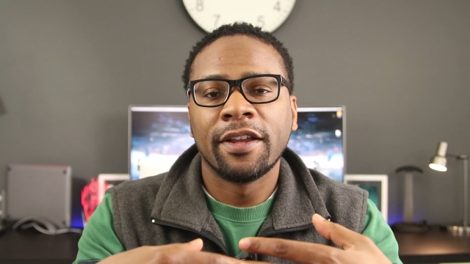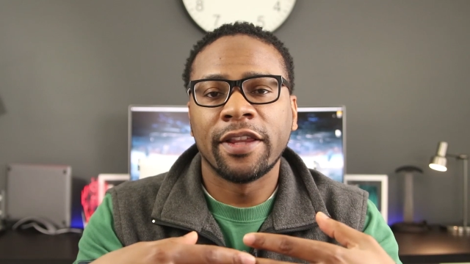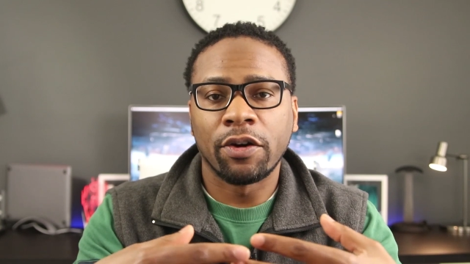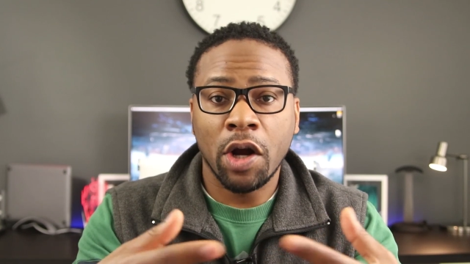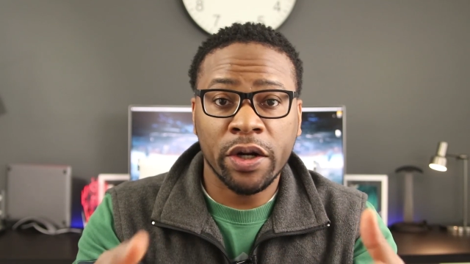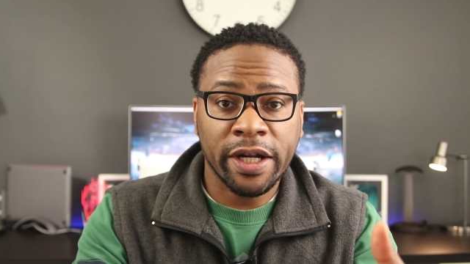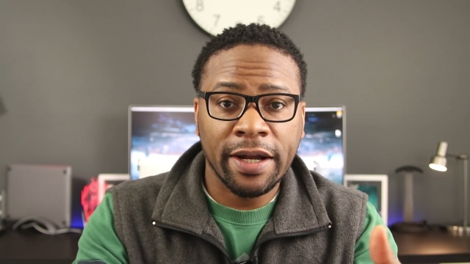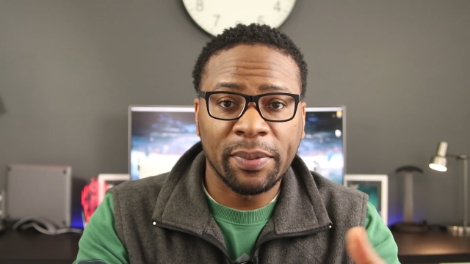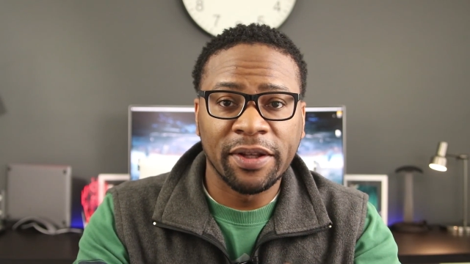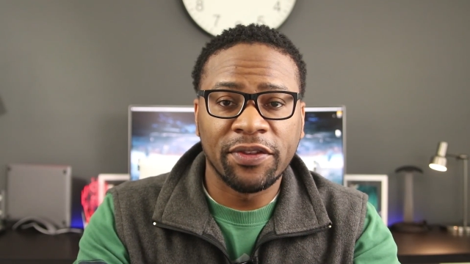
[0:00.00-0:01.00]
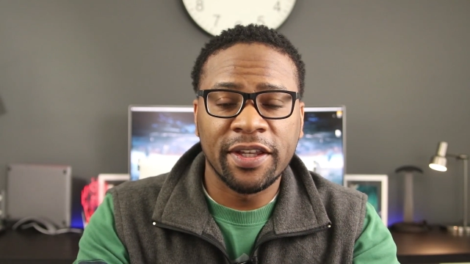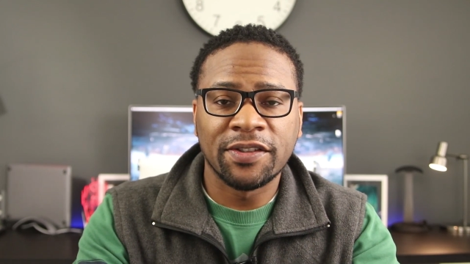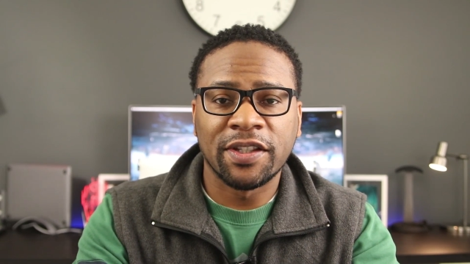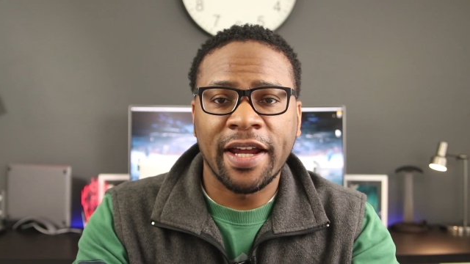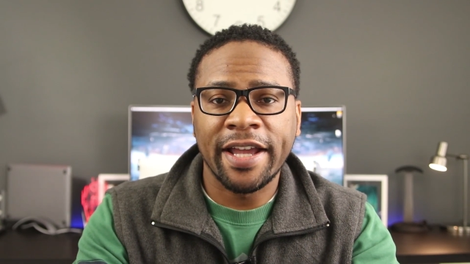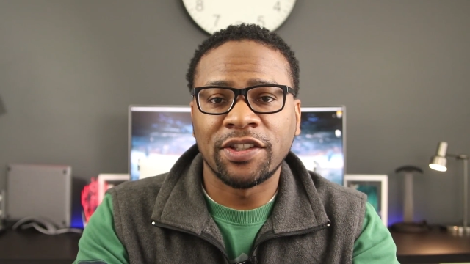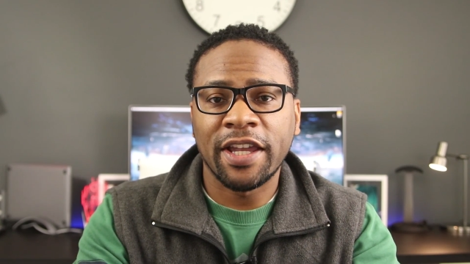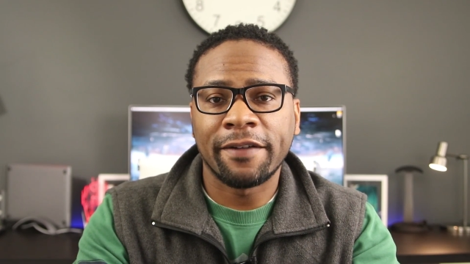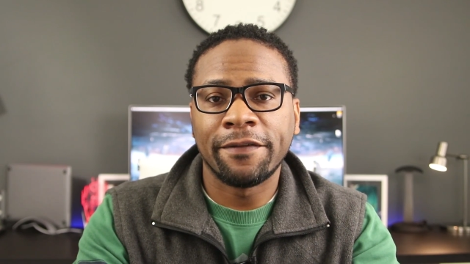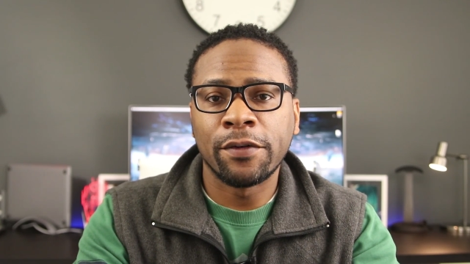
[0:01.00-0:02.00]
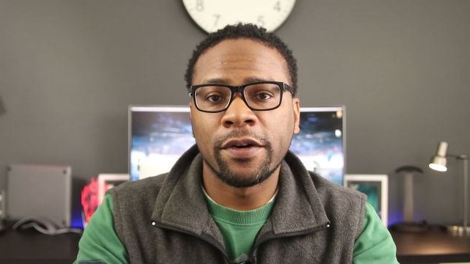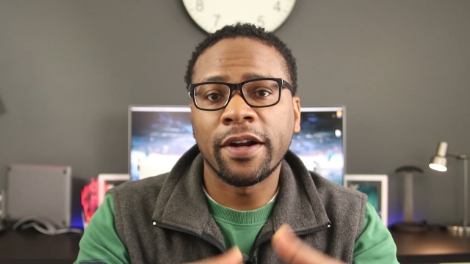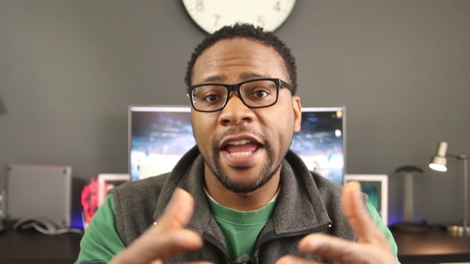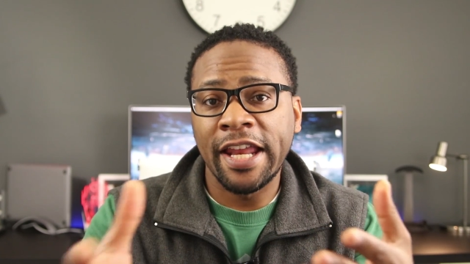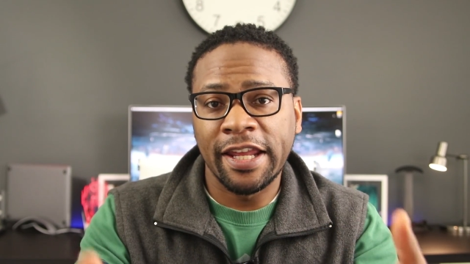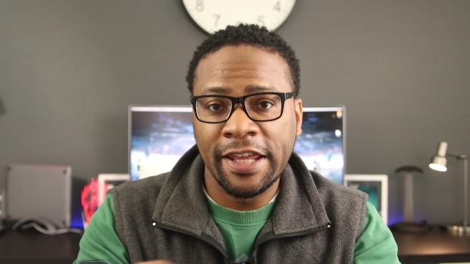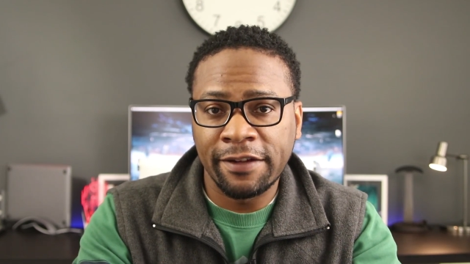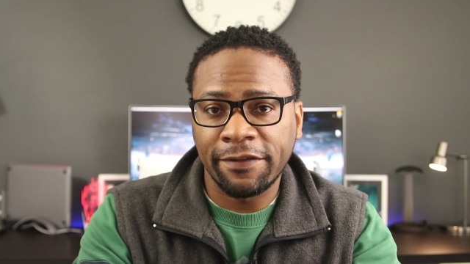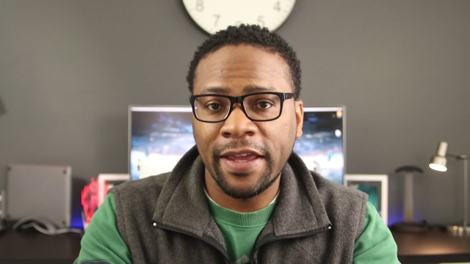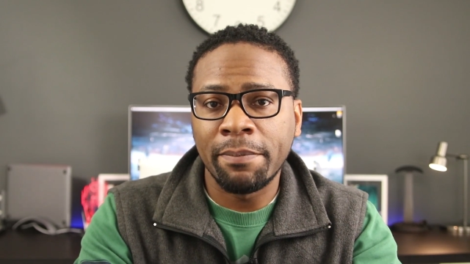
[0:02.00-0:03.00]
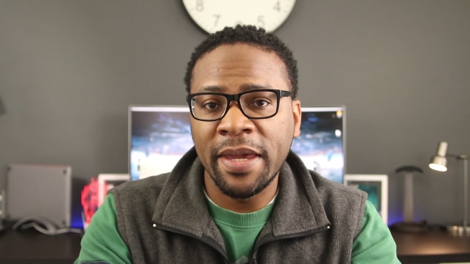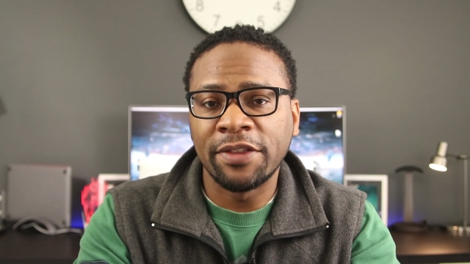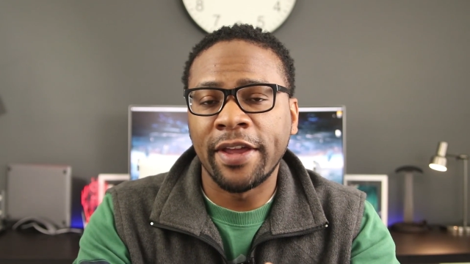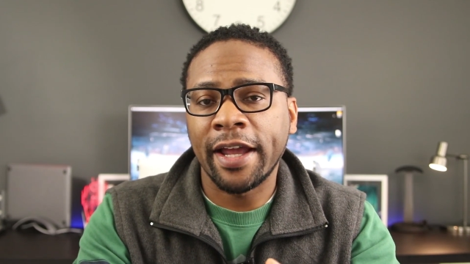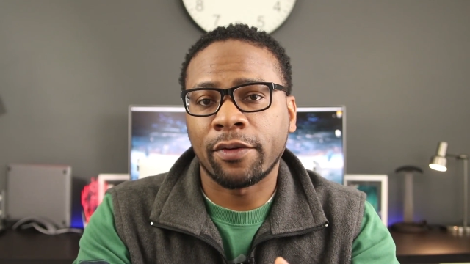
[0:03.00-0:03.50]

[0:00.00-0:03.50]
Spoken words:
there are a couple of things that I check for, and if they meet that